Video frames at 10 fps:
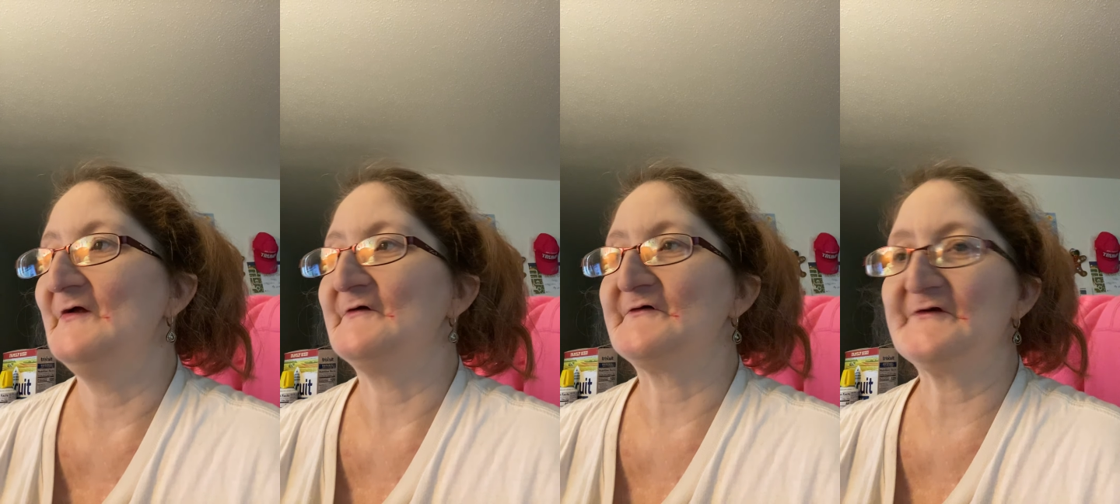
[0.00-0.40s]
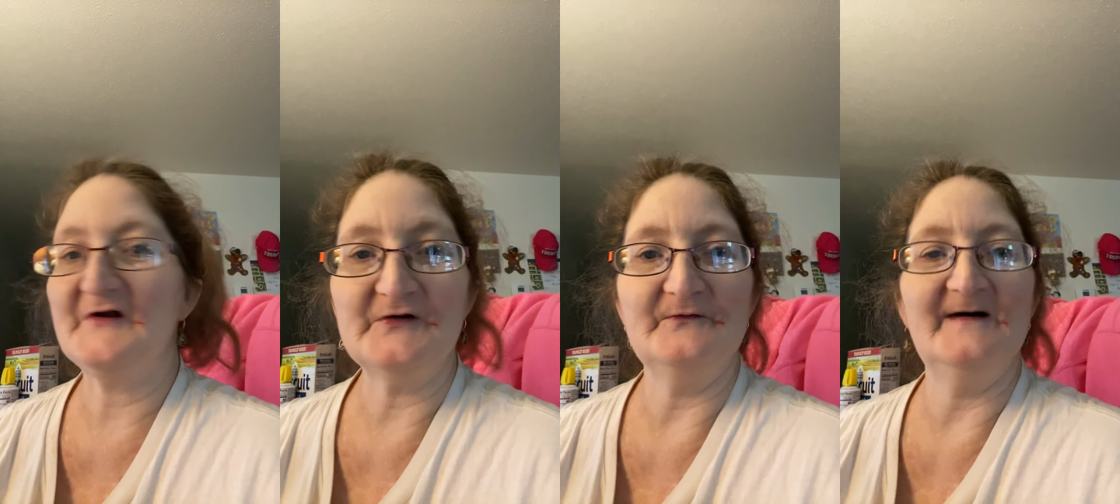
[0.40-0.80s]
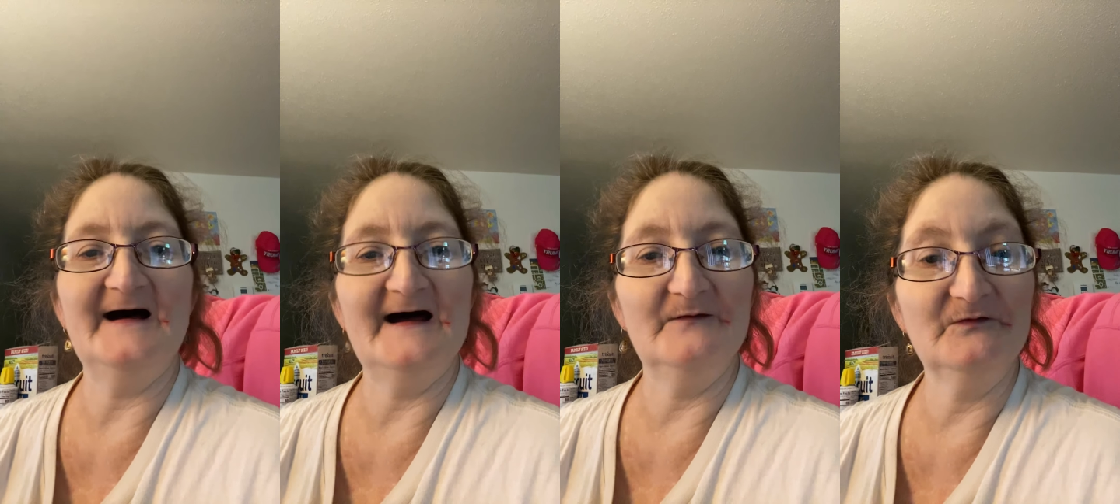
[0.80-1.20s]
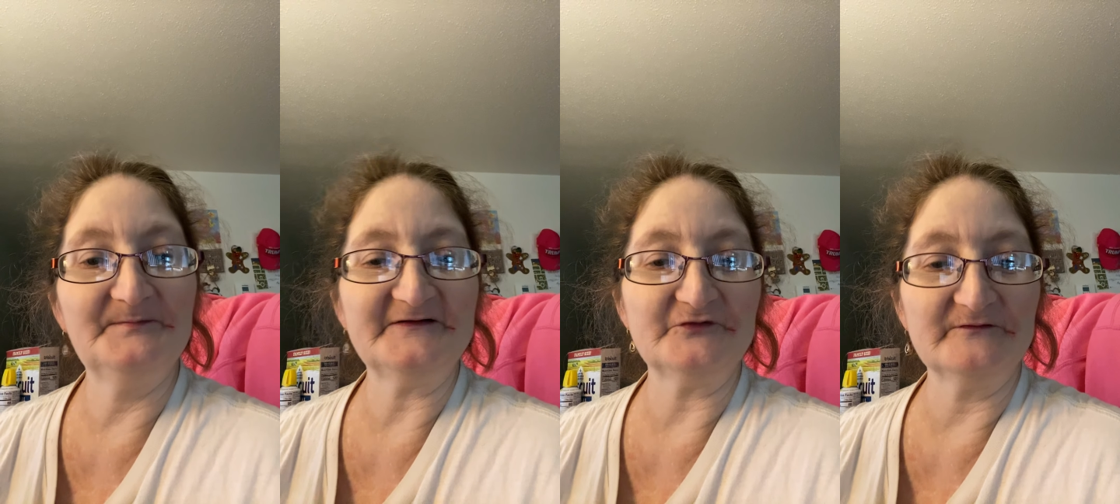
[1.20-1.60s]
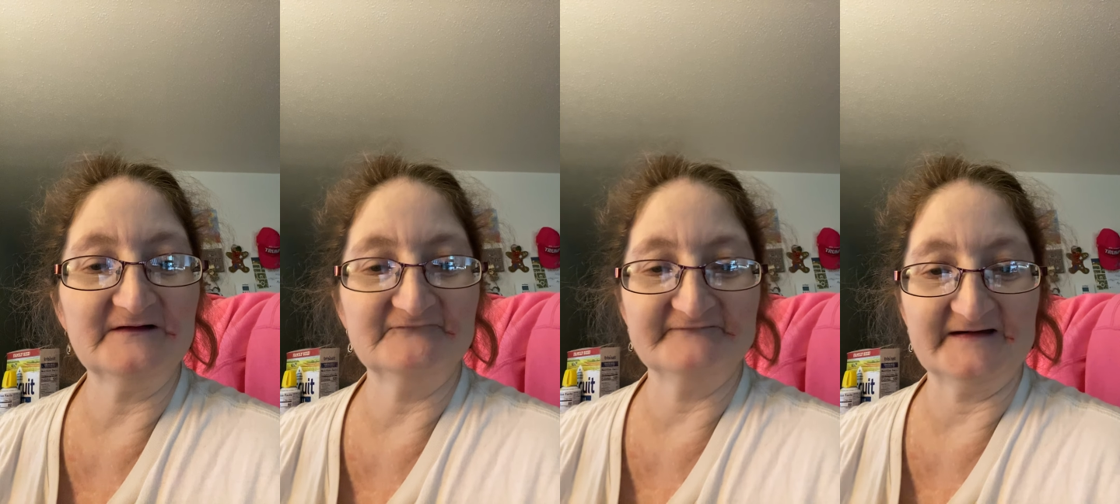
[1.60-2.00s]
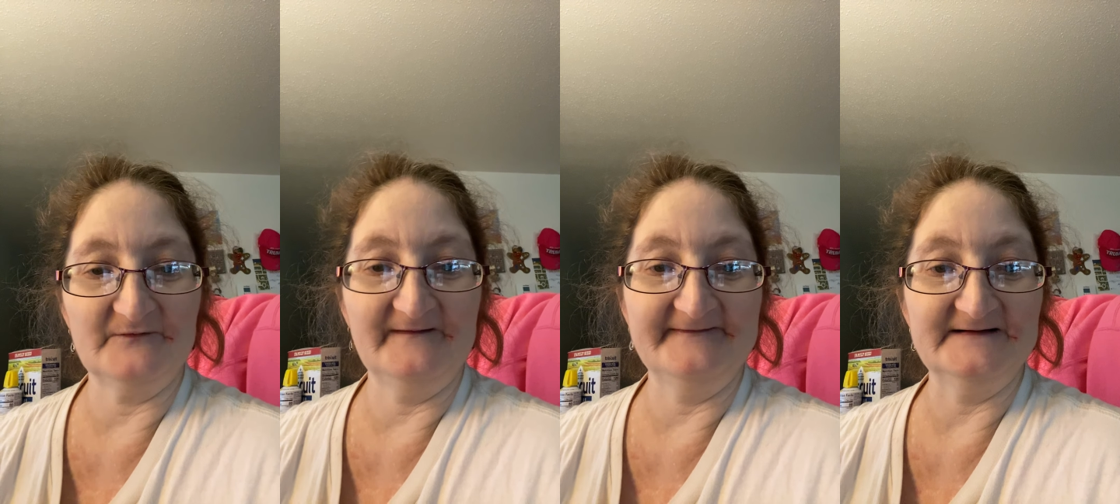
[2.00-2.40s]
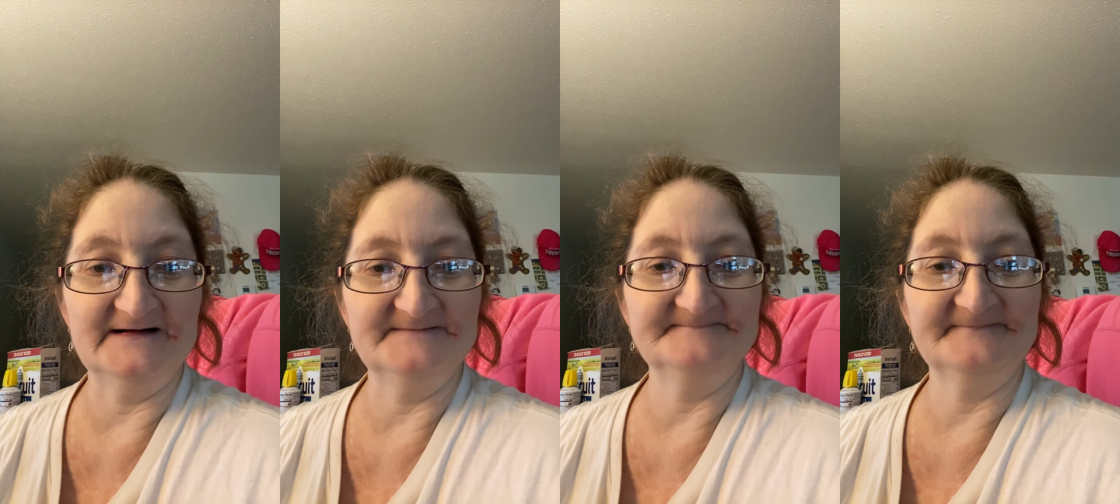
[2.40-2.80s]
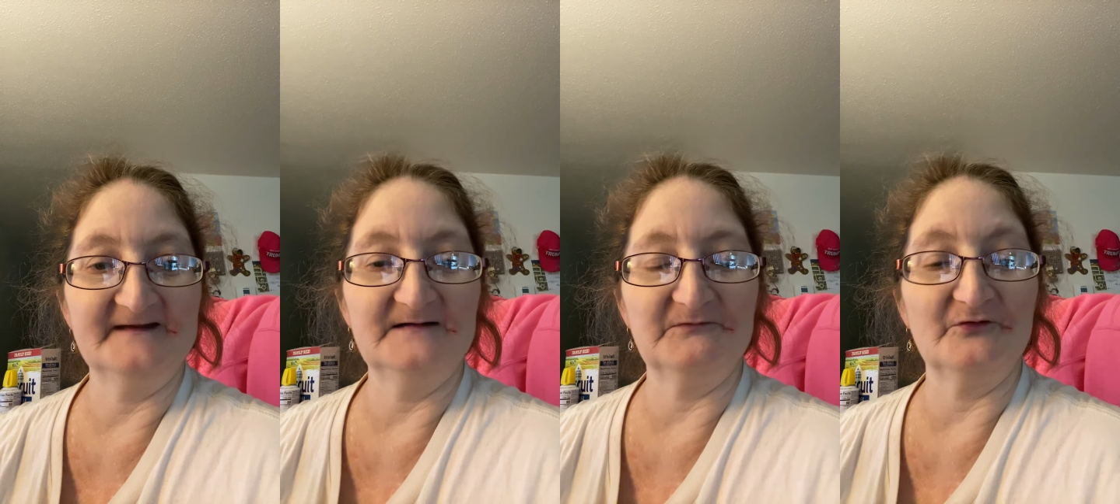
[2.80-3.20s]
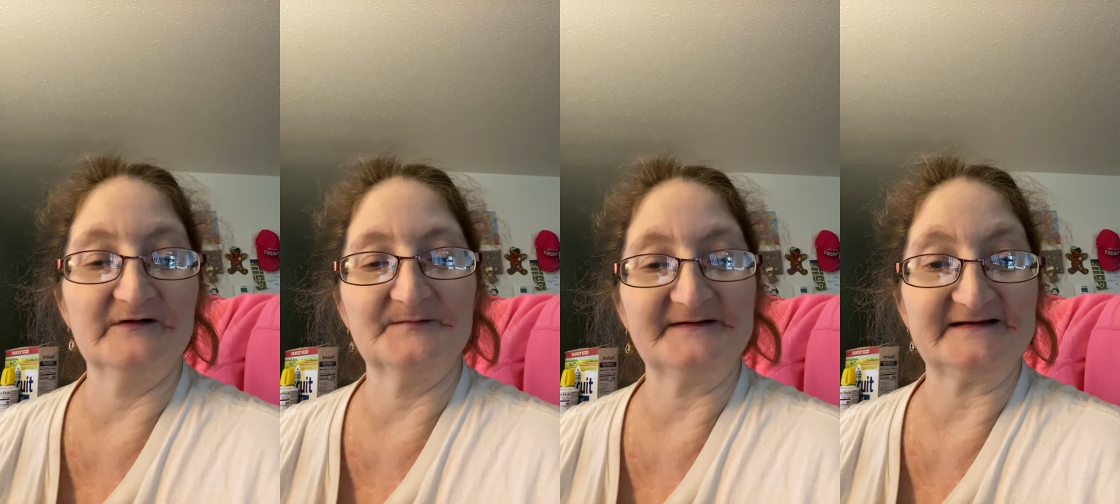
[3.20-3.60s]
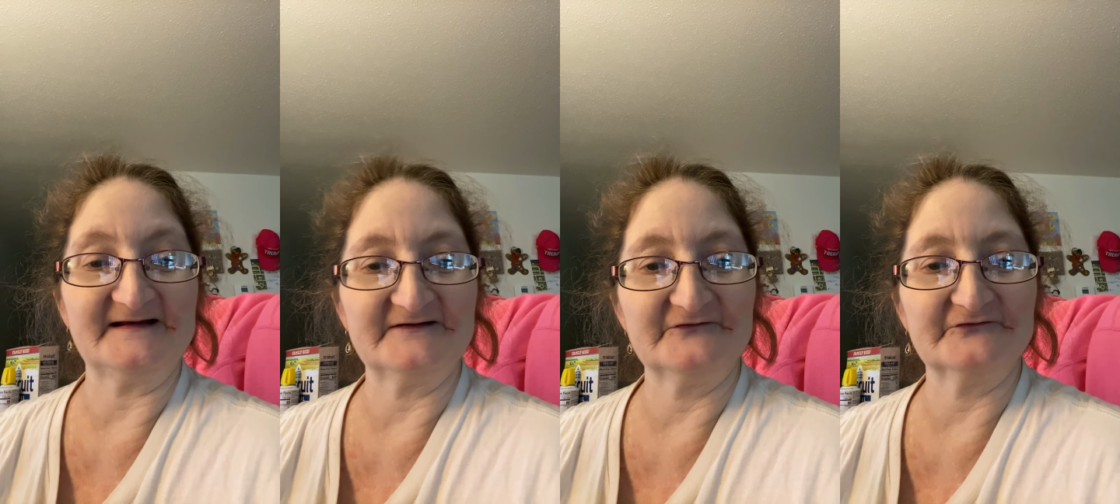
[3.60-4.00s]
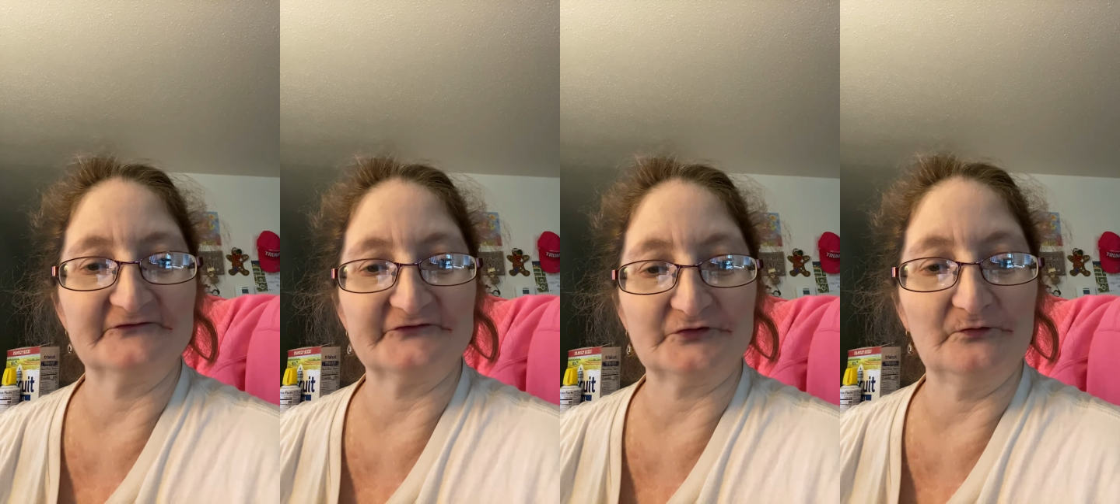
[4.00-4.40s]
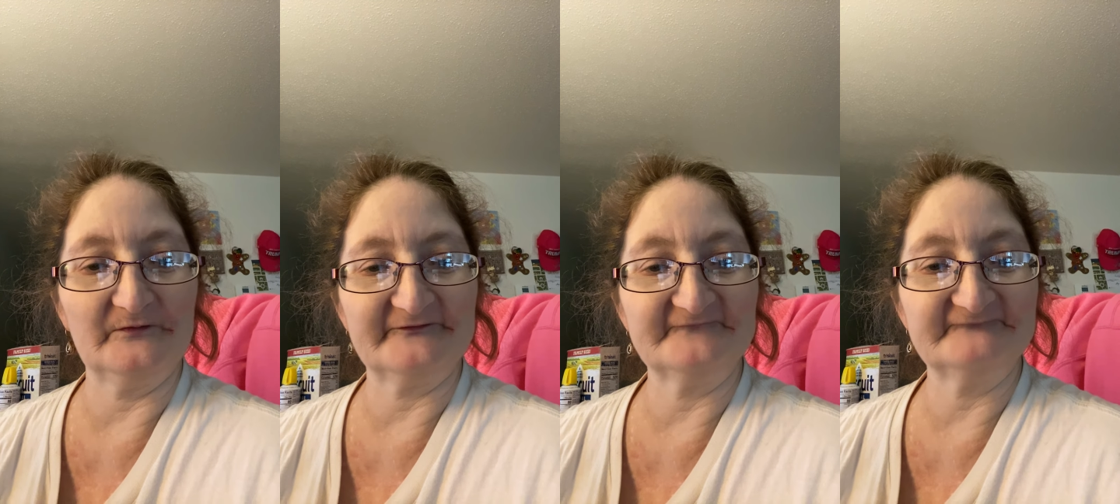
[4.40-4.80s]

So I will be doing a video on that. I'm going to be sending her to school with her